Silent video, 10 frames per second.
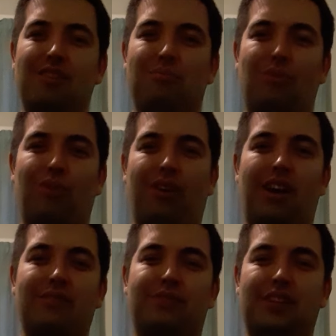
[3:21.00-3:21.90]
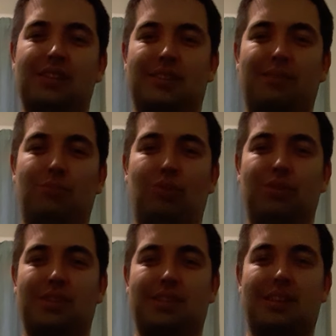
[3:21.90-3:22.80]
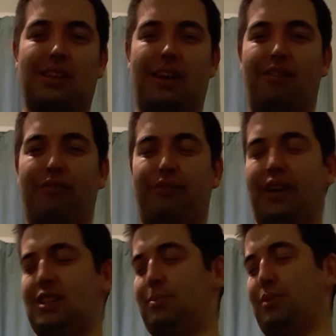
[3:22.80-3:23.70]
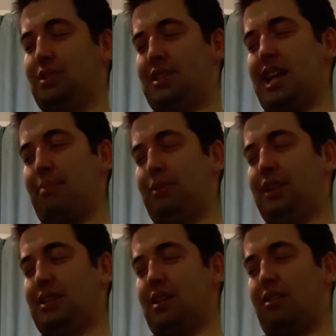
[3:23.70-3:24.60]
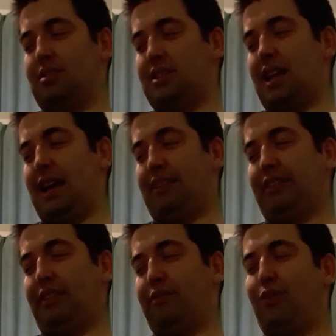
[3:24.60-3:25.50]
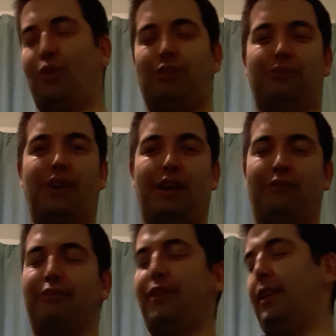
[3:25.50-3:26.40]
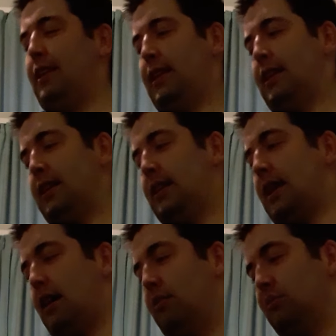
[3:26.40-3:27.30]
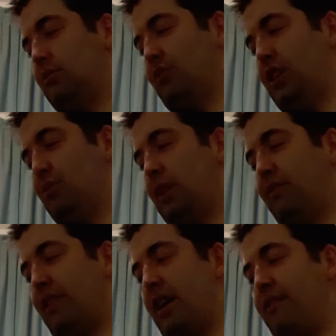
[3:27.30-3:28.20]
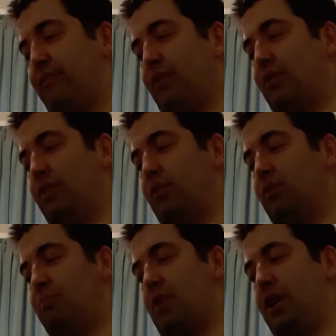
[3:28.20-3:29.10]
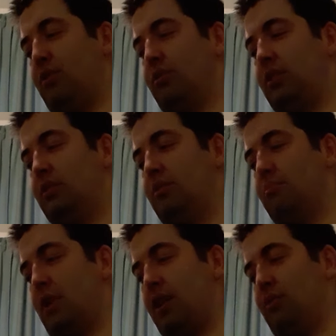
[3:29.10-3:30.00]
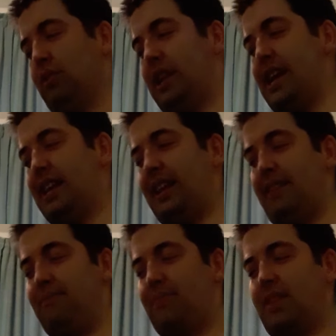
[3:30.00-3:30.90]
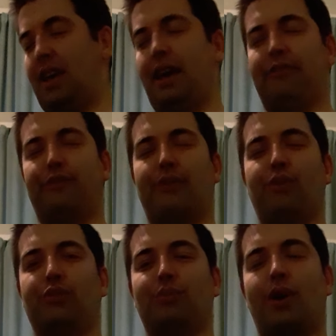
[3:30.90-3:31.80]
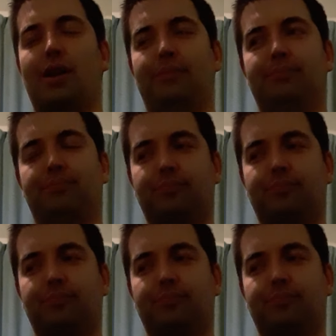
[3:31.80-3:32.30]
more confidence than most of, I suppose, napping this horse at four to five. Now, 325, we're going to go with my old, my old lady, uh, four to one.